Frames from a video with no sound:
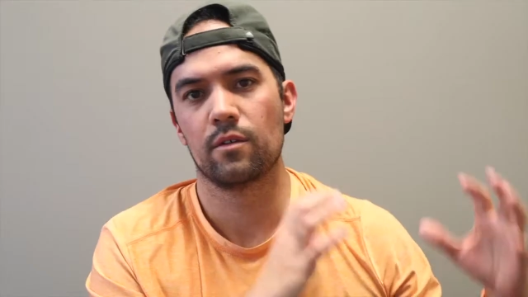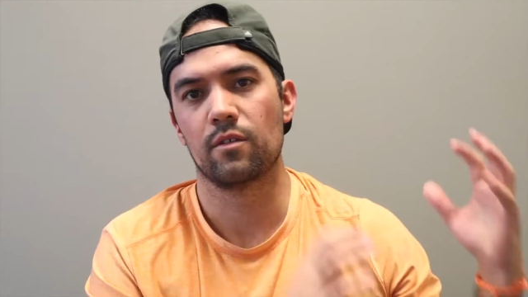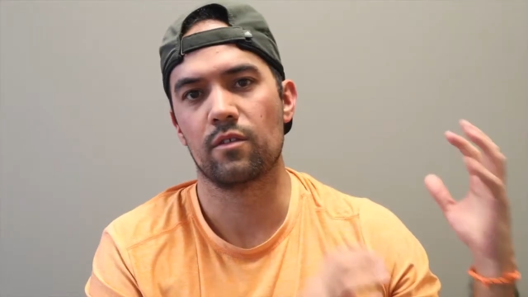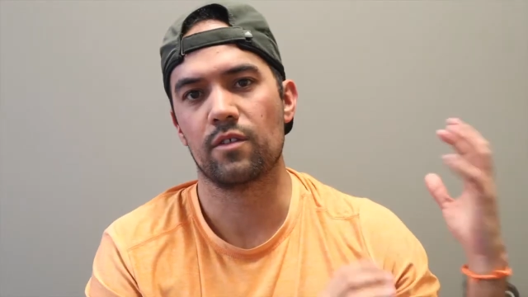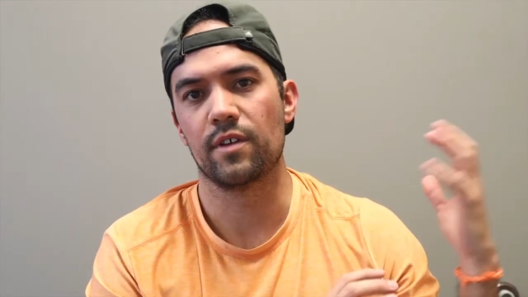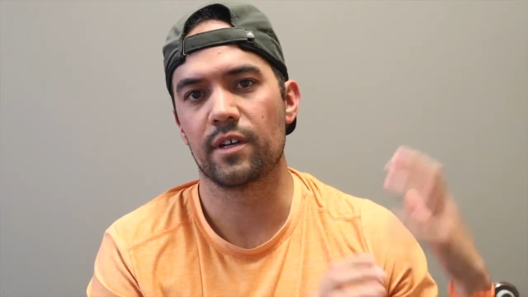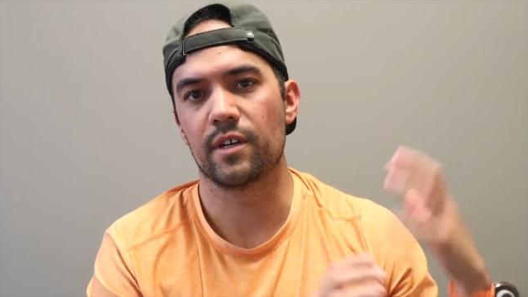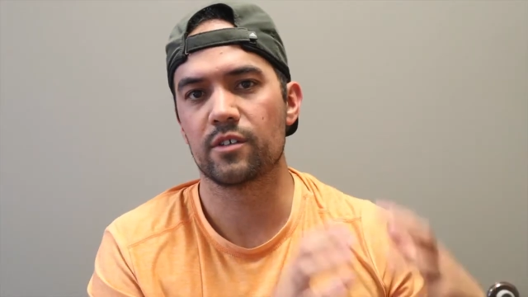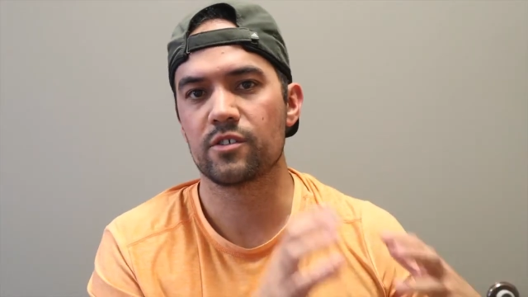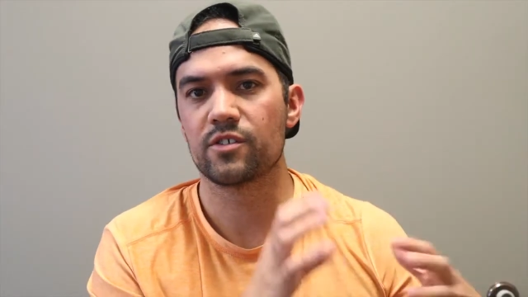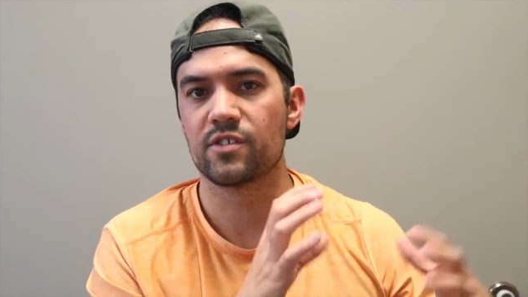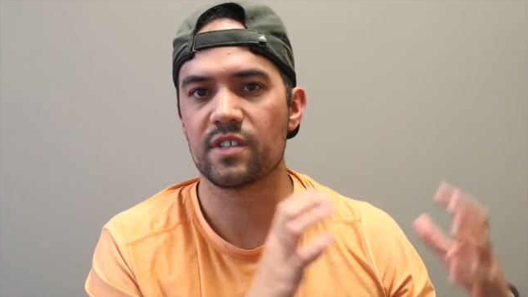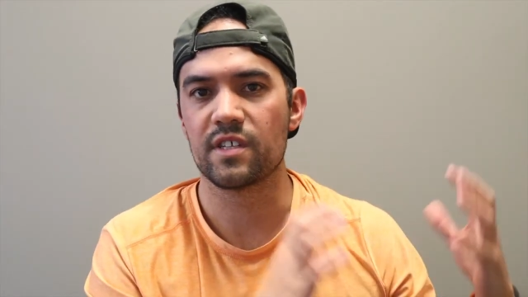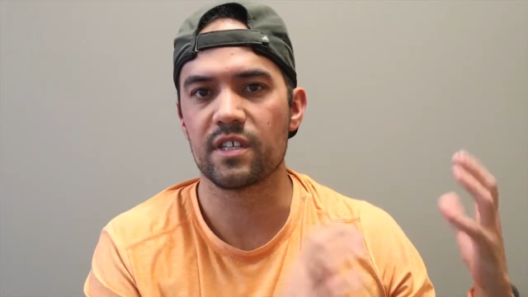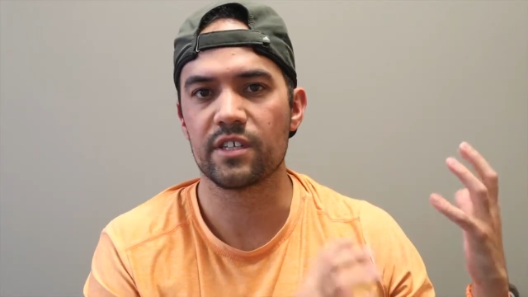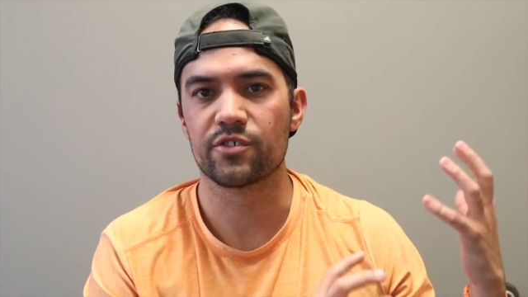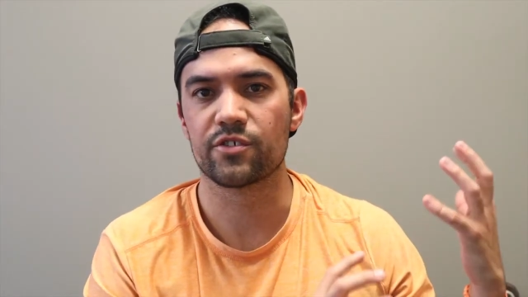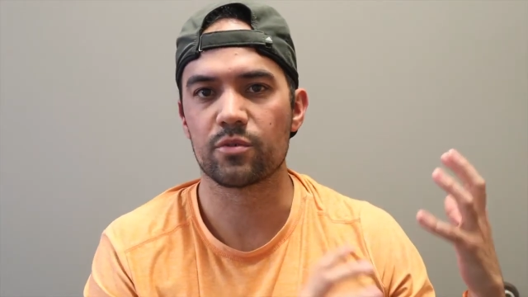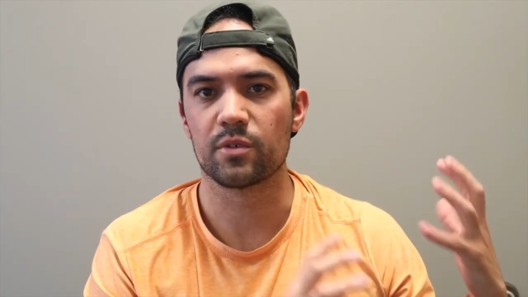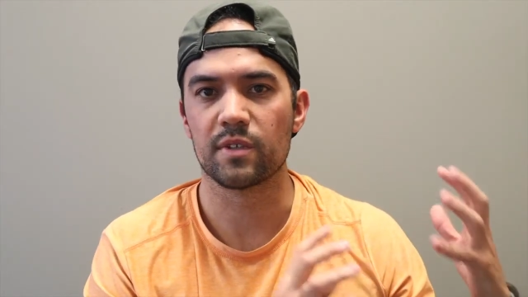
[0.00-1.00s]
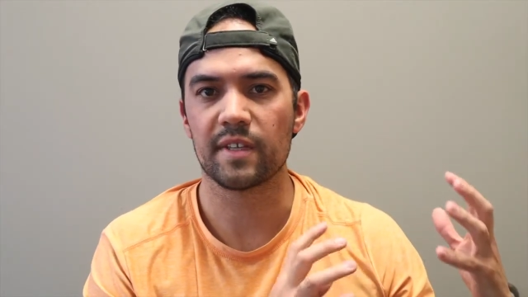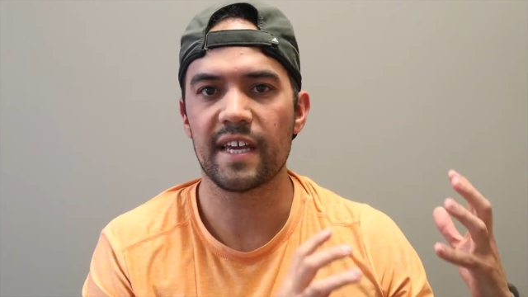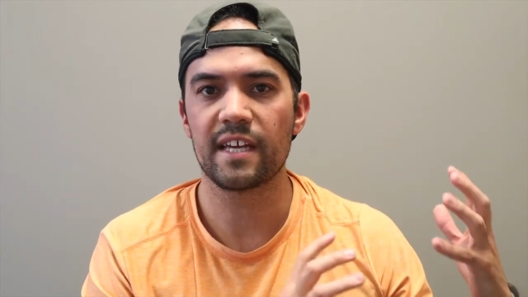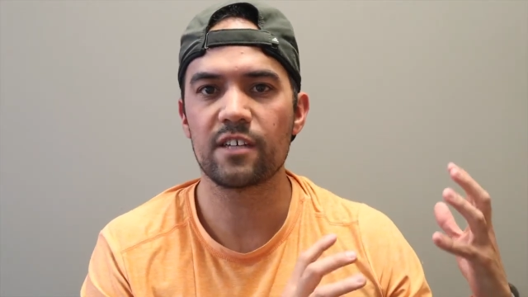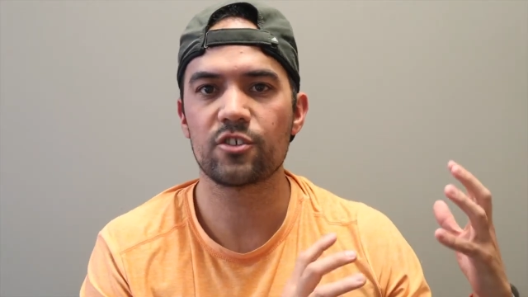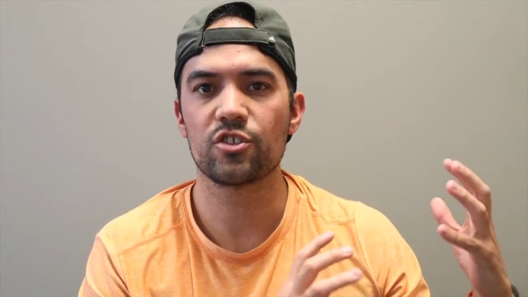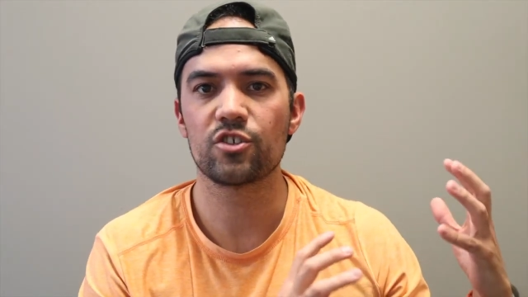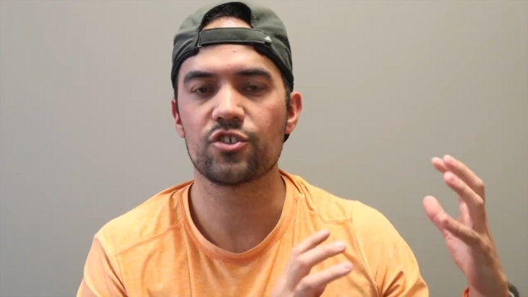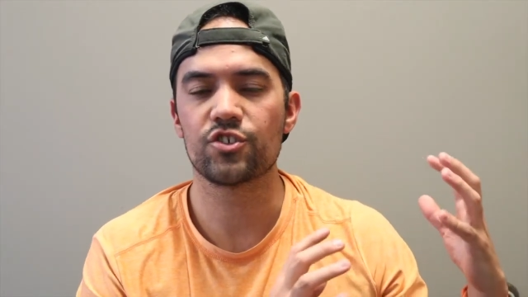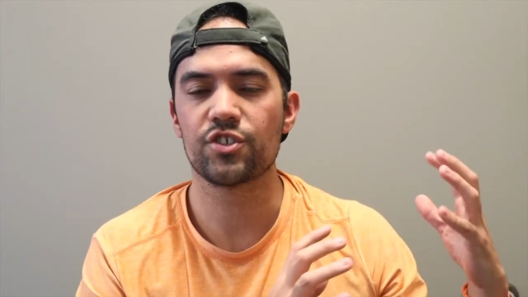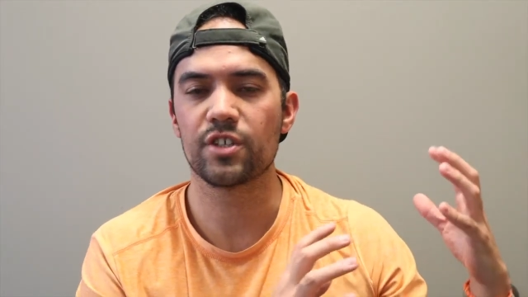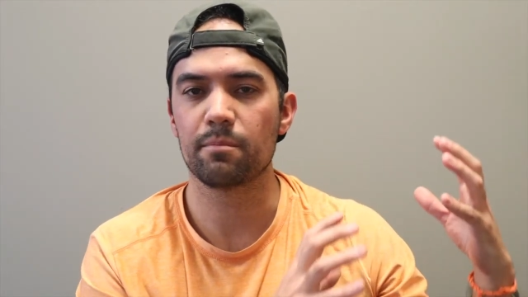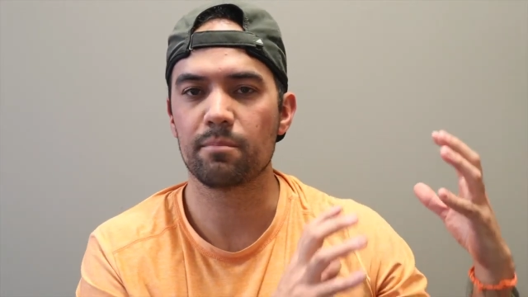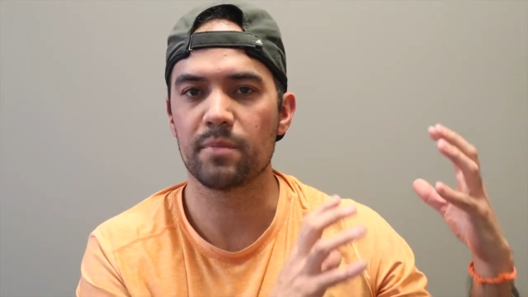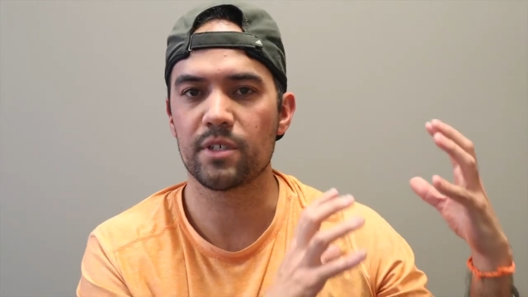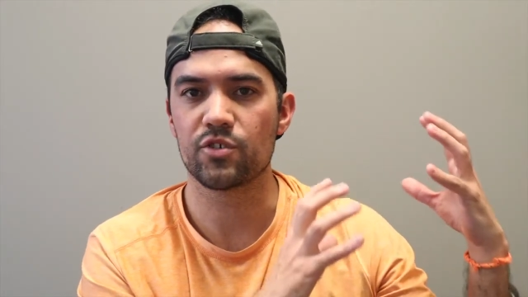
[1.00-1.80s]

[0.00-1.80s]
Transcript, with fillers: There's this relationship